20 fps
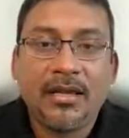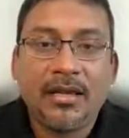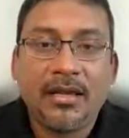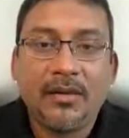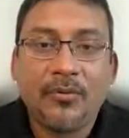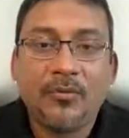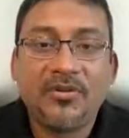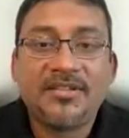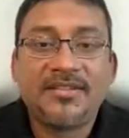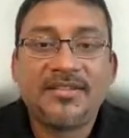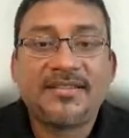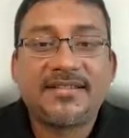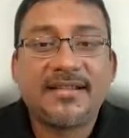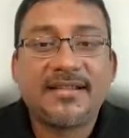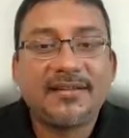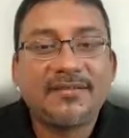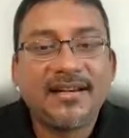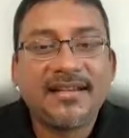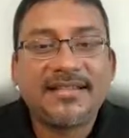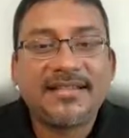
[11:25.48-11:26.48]
which is a
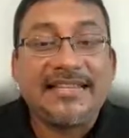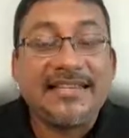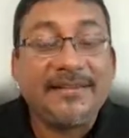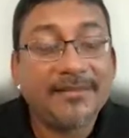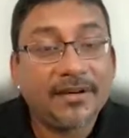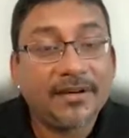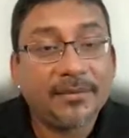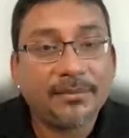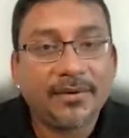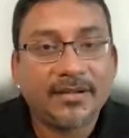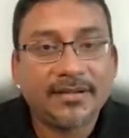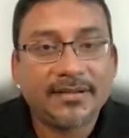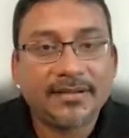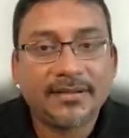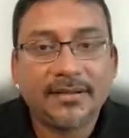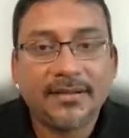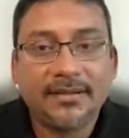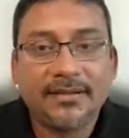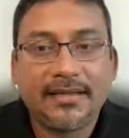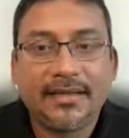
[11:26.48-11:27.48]
serverless event
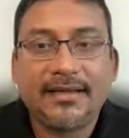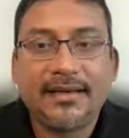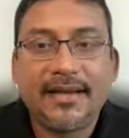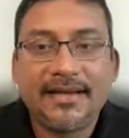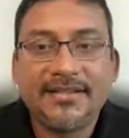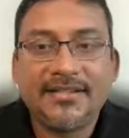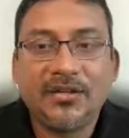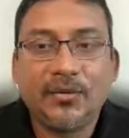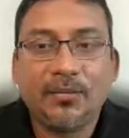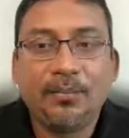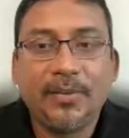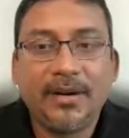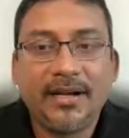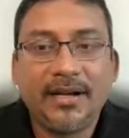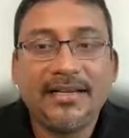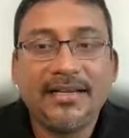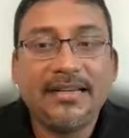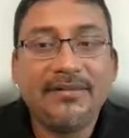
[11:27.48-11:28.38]
bus that lets you build